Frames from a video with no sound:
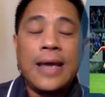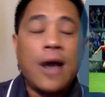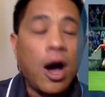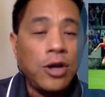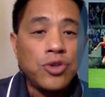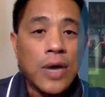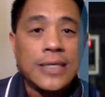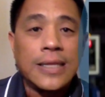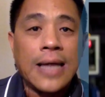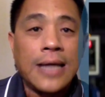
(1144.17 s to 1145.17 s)

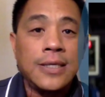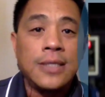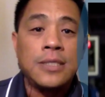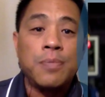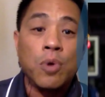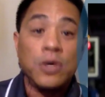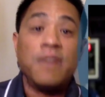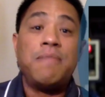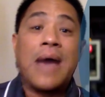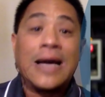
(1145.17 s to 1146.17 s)
contrasted that to the sport
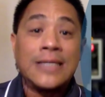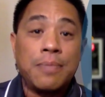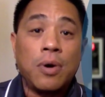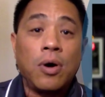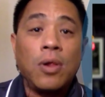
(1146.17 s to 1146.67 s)
of basketball.